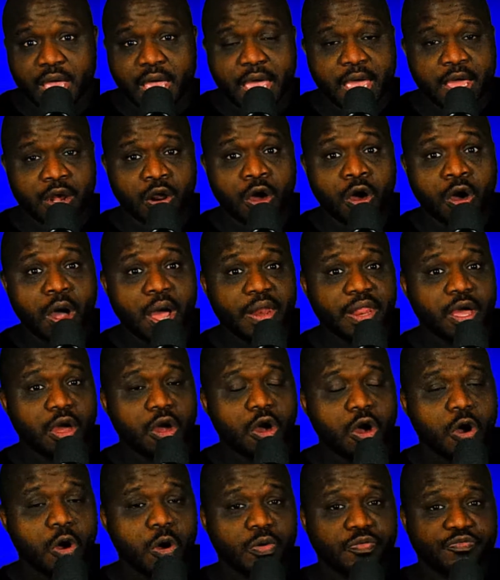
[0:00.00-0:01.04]
And all that
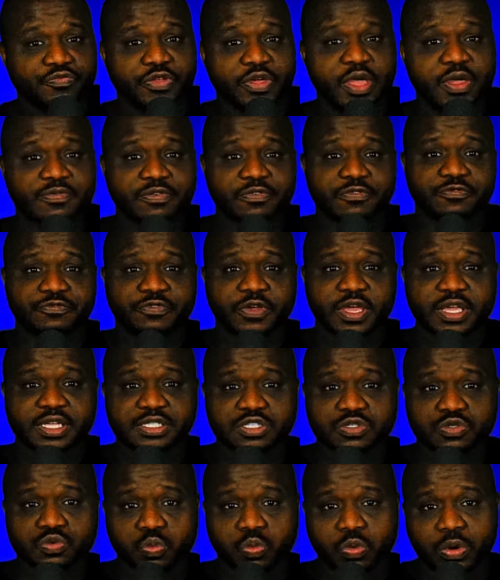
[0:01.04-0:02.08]
whole thing from
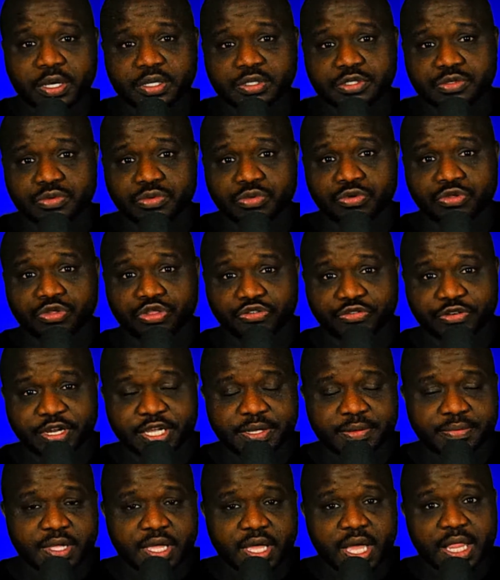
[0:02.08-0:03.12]
phases 1 through
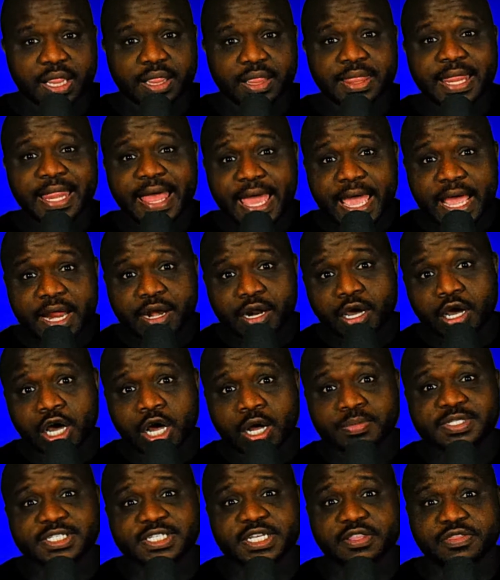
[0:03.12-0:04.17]
3 led
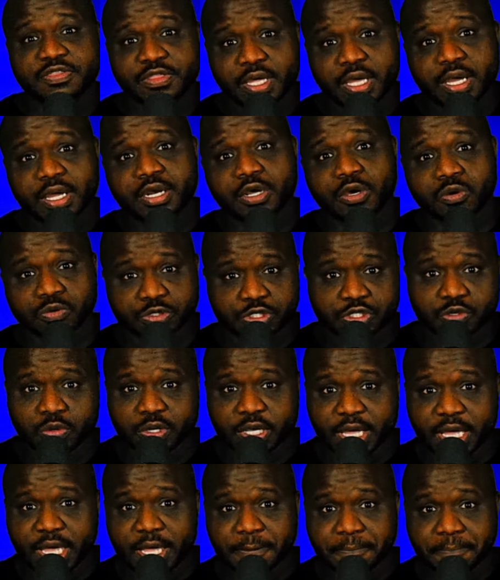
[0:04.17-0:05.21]
up to Thanos,
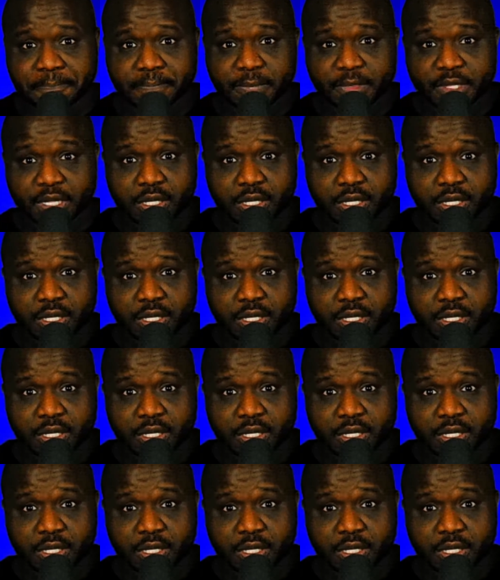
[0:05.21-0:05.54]
okay?